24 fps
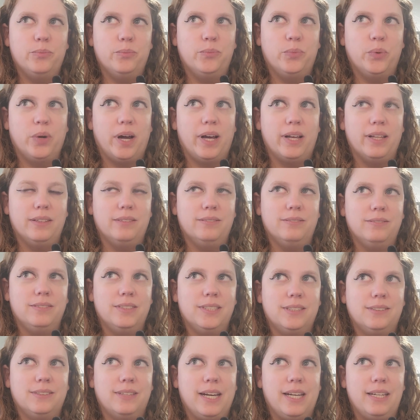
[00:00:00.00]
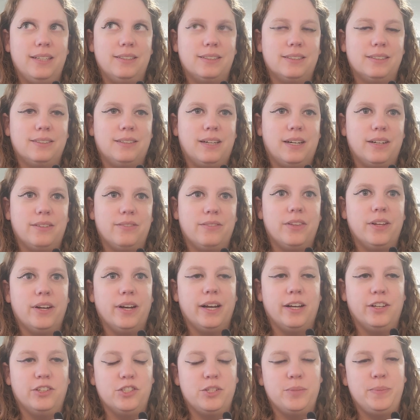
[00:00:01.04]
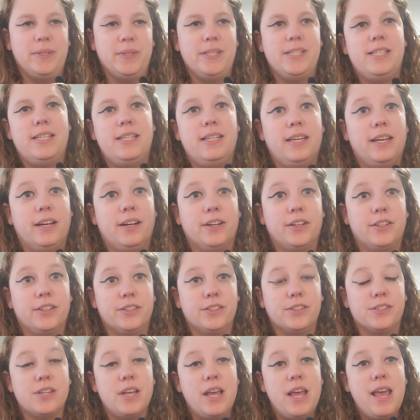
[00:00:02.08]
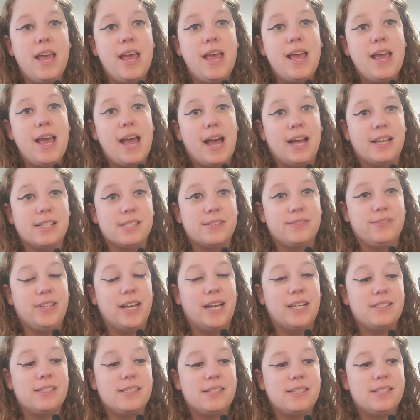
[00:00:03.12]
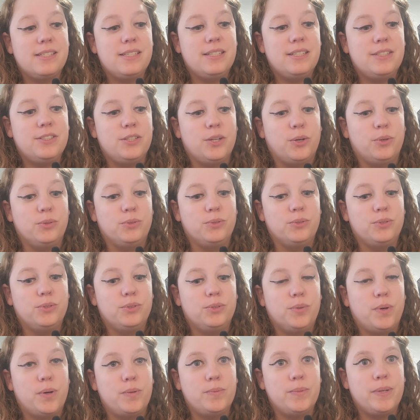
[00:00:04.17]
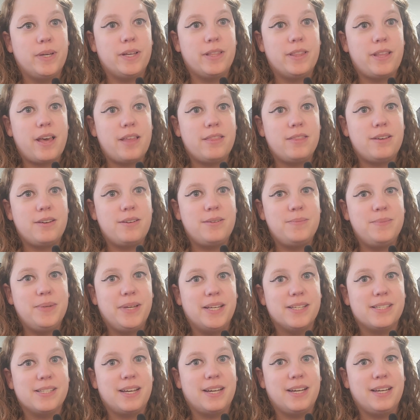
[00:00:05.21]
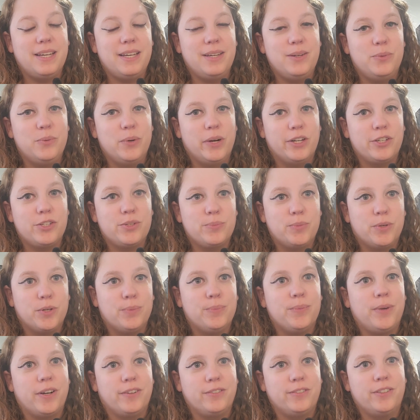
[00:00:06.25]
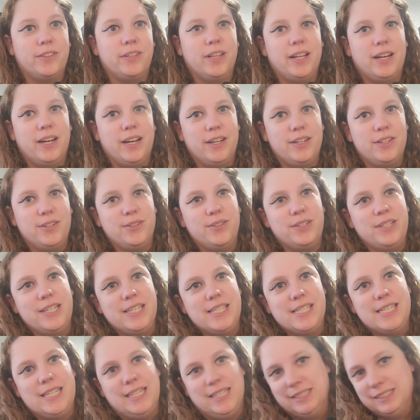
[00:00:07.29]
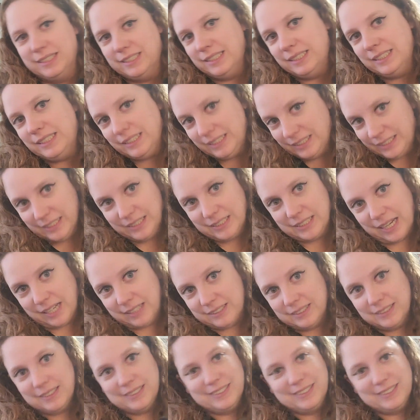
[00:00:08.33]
brought to light a lot of their LGBT characters as of yet. Don't quote me on that though, because I watch more Marvel than I do DC. So,